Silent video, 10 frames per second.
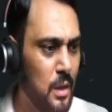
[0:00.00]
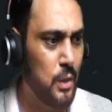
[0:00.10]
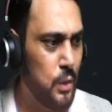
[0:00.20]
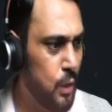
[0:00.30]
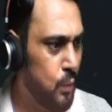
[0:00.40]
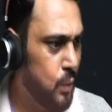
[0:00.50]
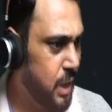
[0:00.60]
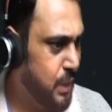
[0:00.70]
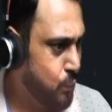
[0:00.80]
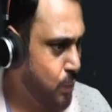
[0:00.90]
Now
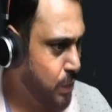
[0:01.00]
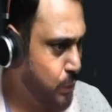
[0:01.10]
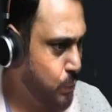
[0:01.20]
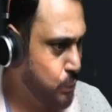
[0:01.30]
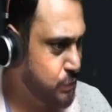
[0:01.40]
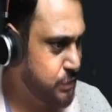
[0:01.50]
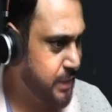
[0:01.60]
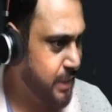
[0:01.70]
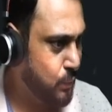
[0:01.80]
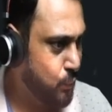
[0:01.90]
I want to
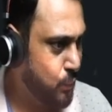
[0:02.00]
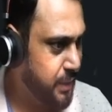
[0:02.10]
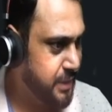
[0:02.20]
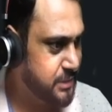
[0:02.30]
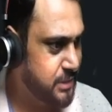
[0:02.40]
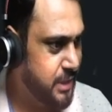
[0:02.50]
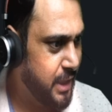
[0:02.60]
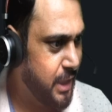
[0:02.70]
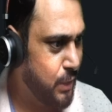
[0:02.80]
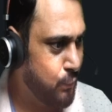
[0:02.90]
check what is
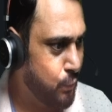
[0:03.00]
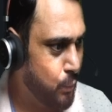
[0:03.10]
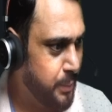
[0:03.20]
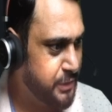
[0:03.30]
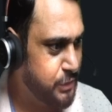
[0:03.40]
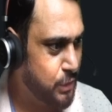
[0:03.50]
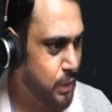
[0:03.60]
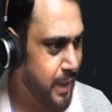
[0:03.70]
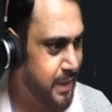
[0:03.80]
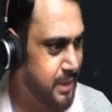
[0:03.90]
the information
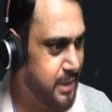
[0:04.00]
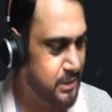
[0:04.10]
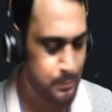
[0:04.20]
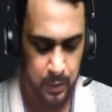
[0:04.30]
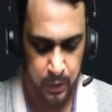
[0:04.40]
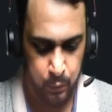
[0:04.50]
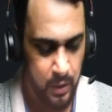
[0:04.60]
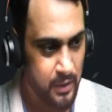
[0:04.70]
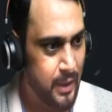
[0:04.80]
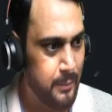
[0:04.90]
at this
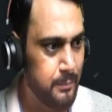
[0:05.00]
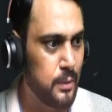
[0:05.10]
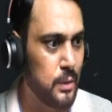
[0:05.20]
particular time.